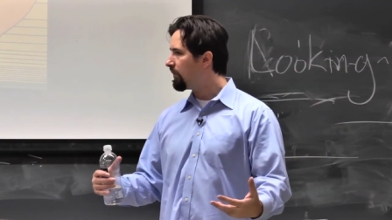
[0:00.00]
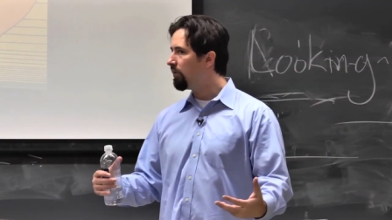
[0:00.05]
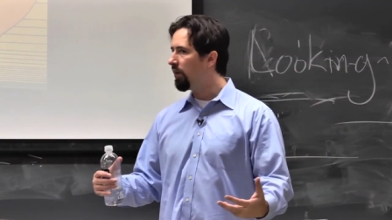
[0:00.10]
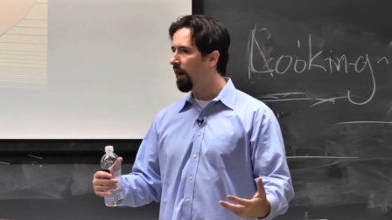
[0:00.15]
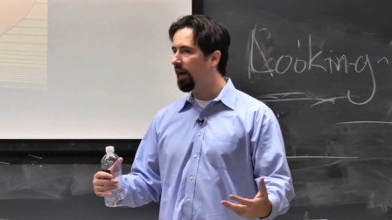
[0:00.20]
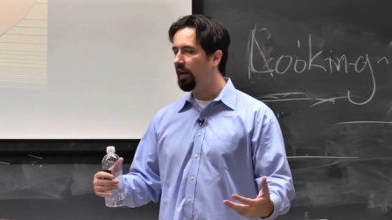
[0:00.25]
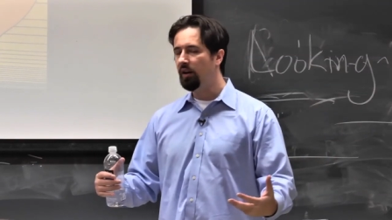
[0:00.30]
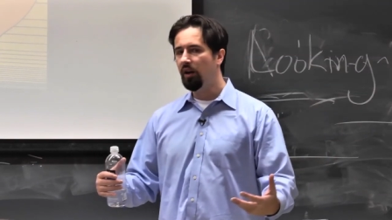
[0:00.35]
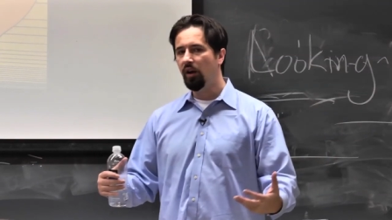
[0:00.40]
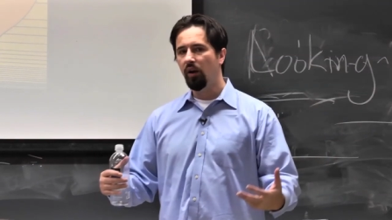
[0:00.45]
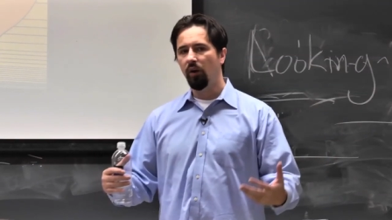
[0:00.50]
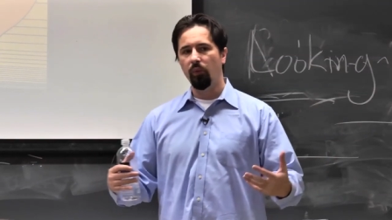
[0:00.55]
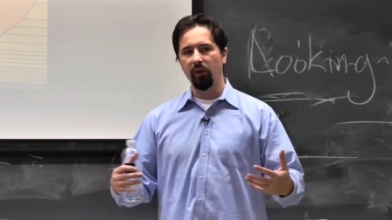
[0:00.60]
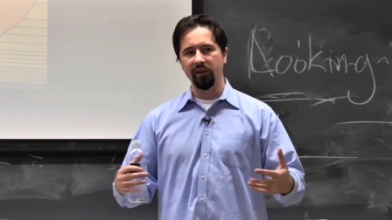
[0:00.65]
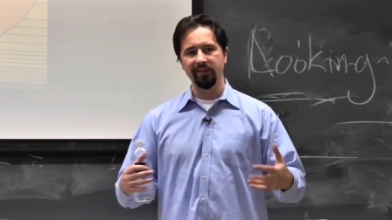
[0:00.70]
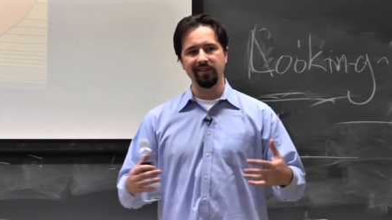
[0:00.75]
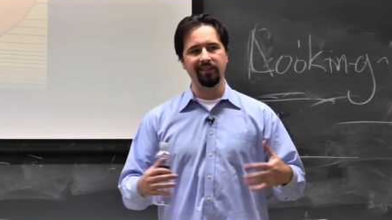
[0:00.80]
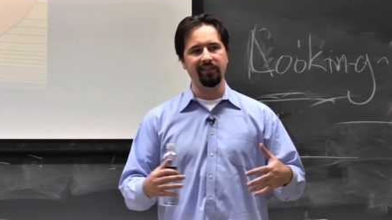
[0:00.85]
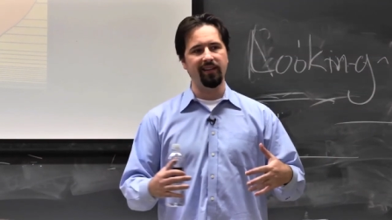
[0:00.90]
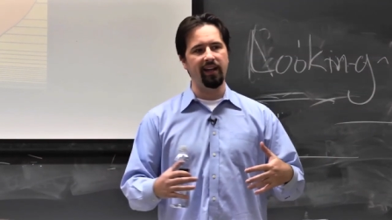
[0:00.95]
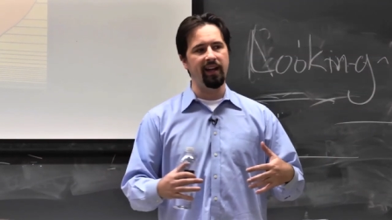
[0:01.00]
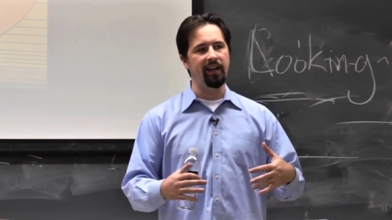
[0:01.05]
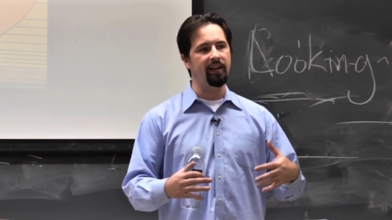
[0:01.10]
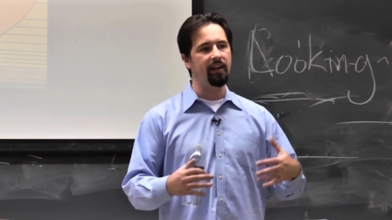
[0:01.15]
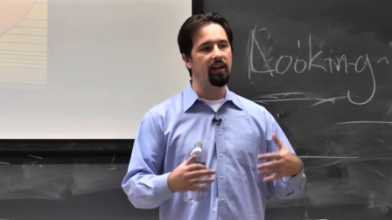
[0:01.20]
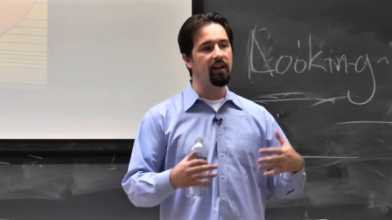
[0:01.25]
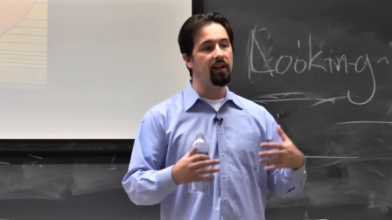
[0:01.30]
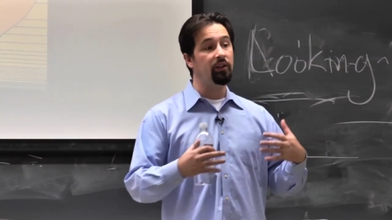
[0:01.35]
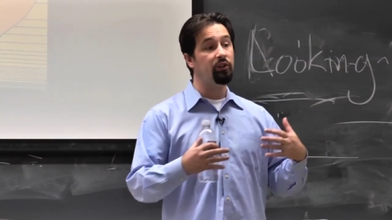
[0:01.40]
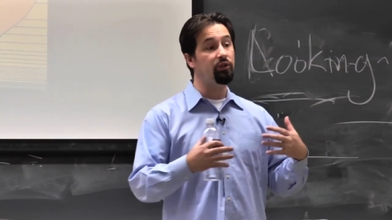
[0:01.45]
right? What does it
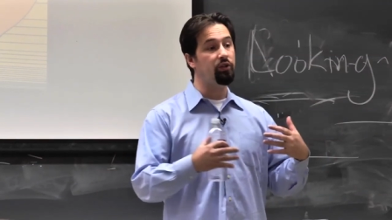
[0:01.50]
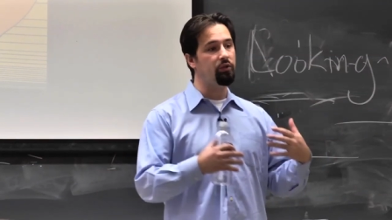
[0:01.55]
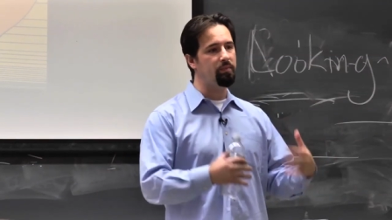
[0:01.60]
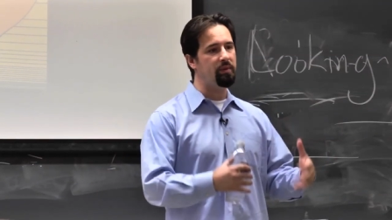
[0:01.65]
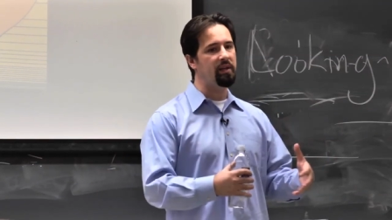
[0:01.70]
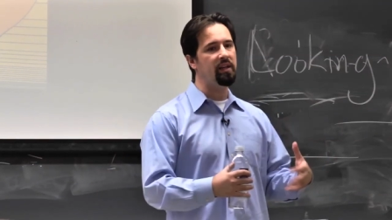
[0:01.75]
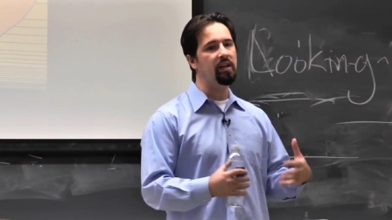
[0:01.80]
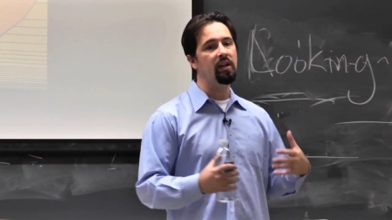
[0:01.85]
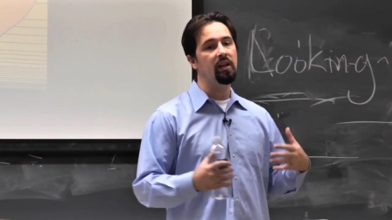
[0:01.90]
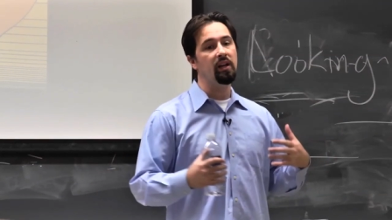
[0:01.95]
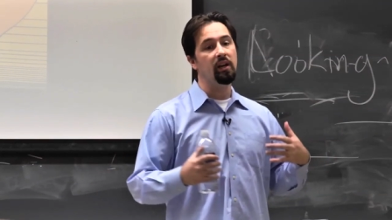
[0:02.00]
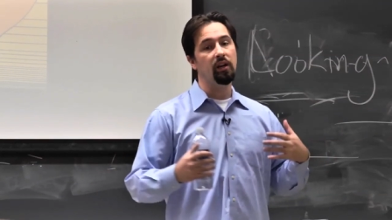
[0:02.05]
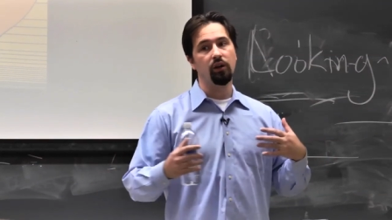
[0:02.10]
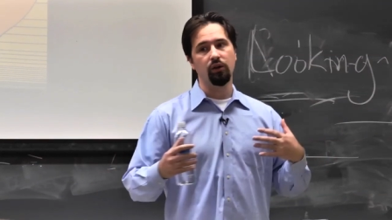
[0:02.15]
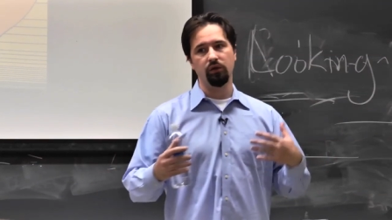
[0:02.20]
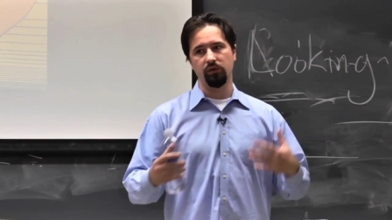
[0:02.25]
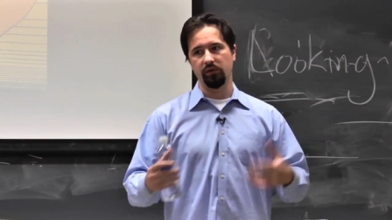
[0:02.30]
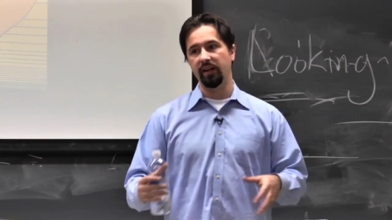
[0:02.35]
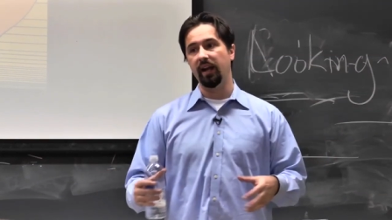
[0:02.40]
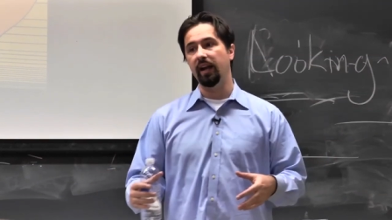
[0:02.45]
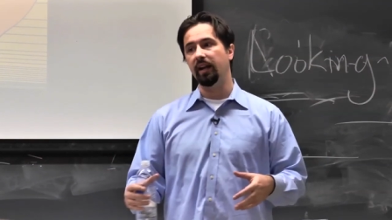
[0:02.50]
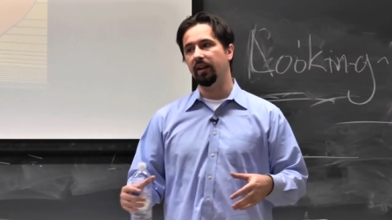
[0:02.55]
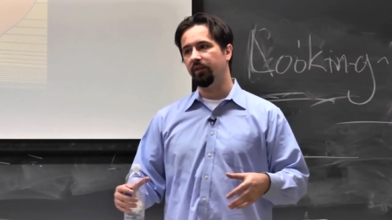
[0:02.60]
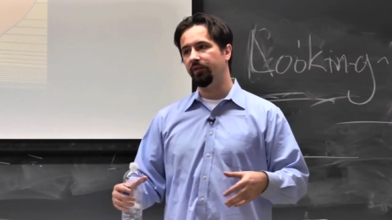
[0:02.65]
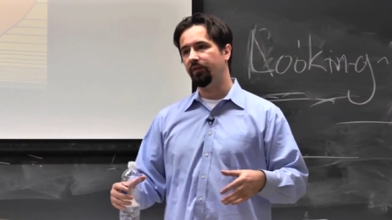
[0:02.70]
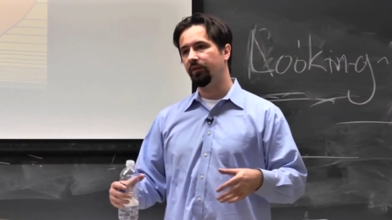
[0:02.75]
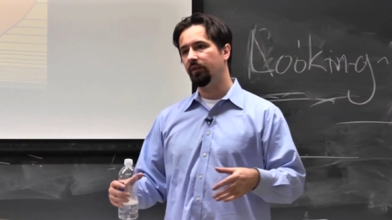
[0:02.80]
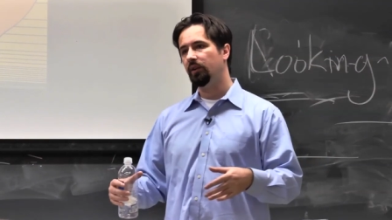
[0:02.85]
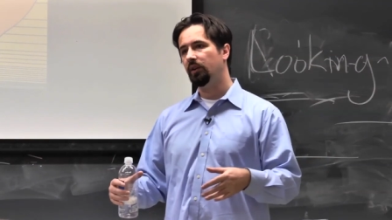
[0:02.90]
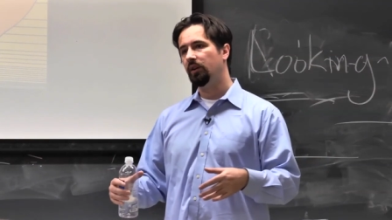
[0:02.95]
take to be
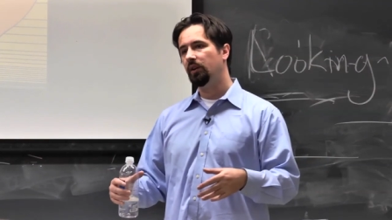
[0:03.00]
creative,